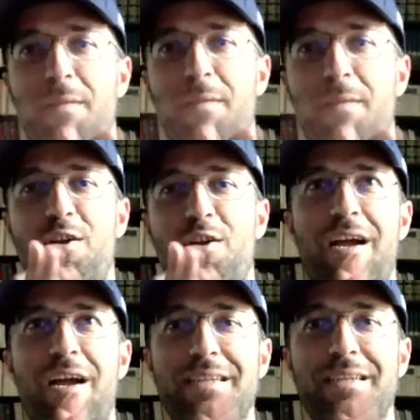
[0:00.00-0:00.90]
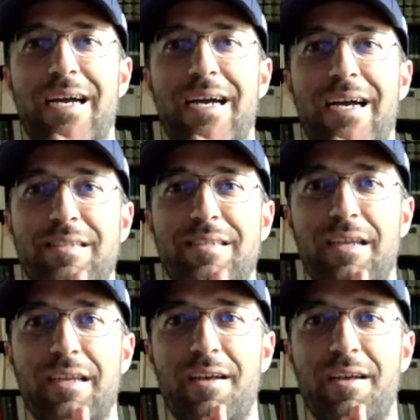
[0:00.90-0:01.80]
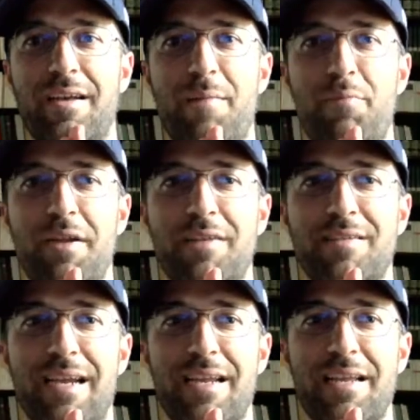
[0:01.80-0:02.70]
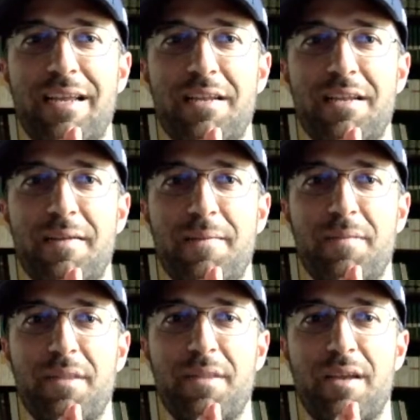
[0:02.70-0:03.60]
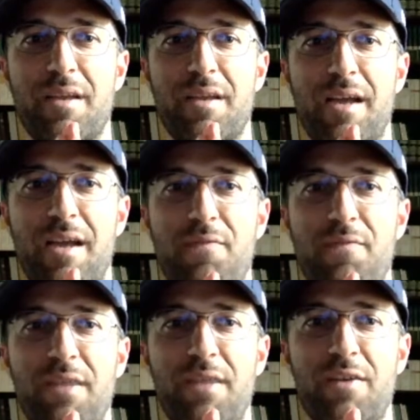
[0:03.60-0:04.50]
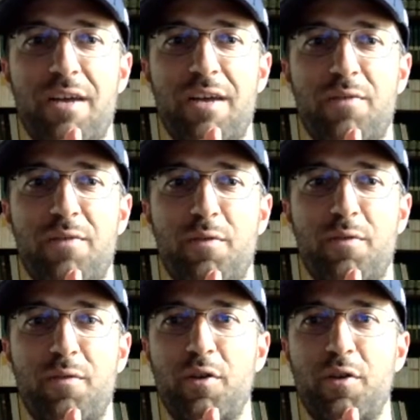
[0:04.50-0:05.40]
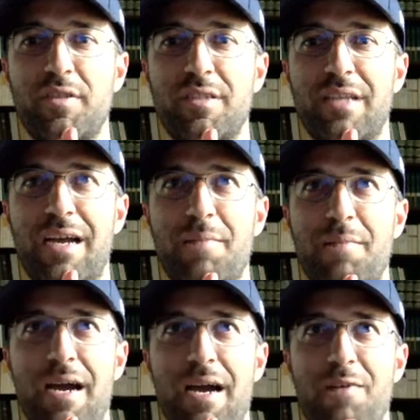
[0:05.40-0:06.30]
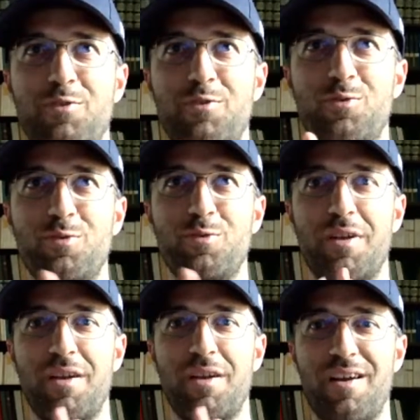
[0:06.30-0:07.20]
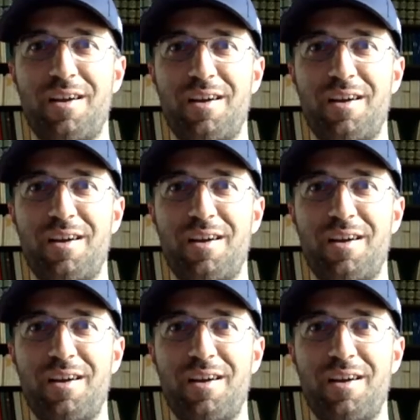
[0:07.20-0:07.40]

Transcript: right, guys. I'm pretty excited. I figured out for the first time how to go